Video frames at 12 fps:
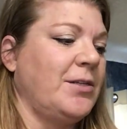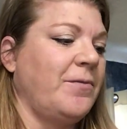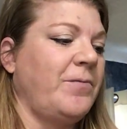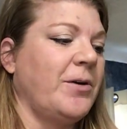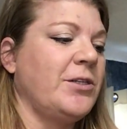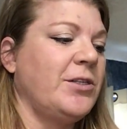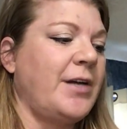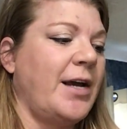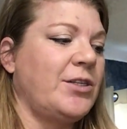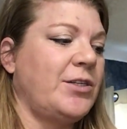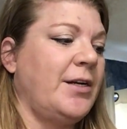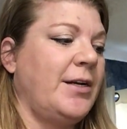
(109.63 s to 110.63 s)
The first
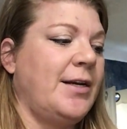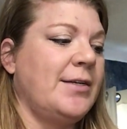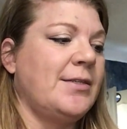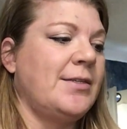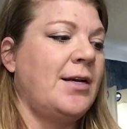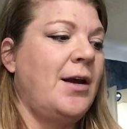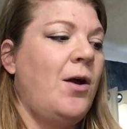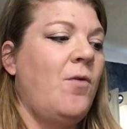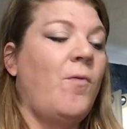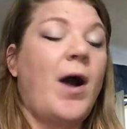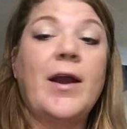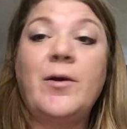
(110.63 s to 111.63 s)
section is,
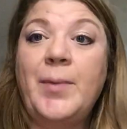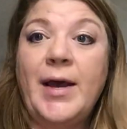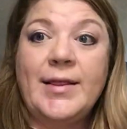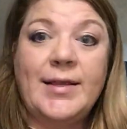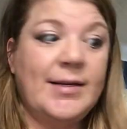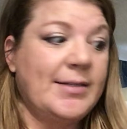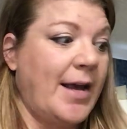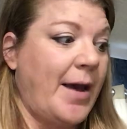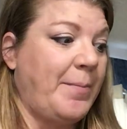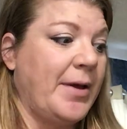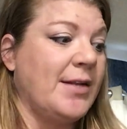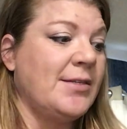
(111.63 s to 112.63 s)
why do bad things
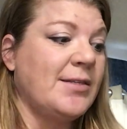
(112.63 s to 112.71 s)
happen?